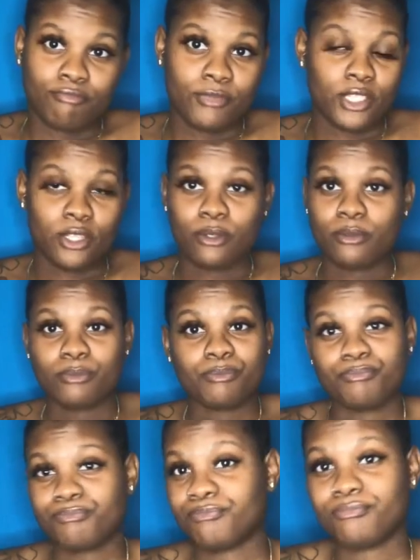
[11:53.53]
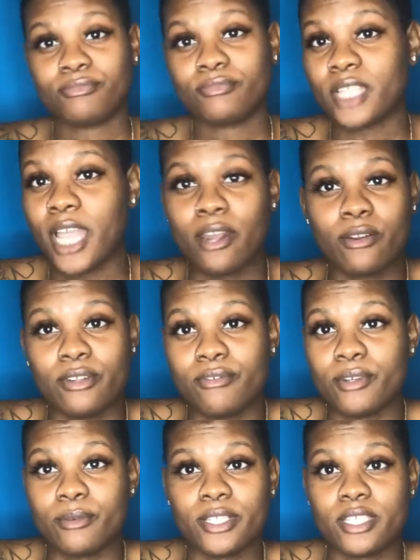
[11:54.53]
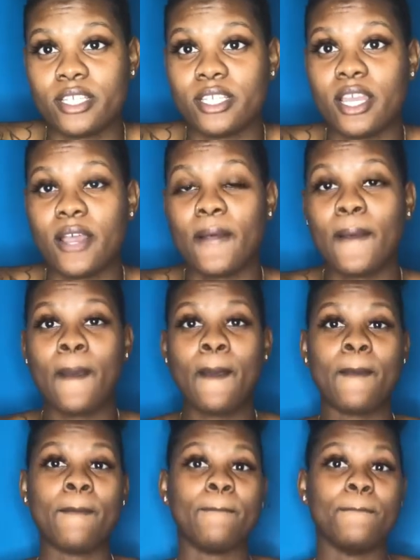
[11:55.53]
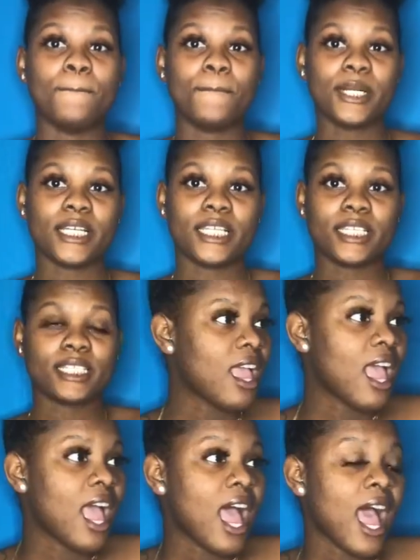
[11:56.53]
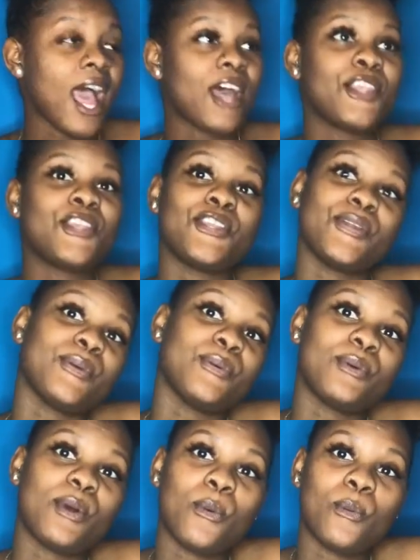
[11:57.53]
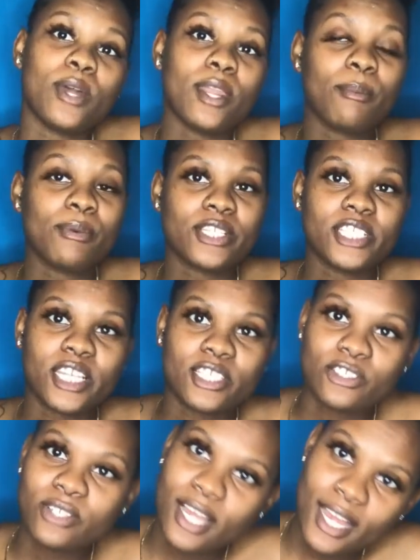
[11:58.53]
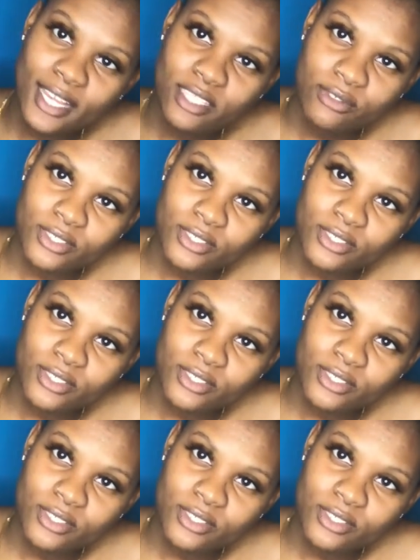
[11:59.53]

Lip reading: So I don't even know what to tell y'all, but I do want to appreciate you guys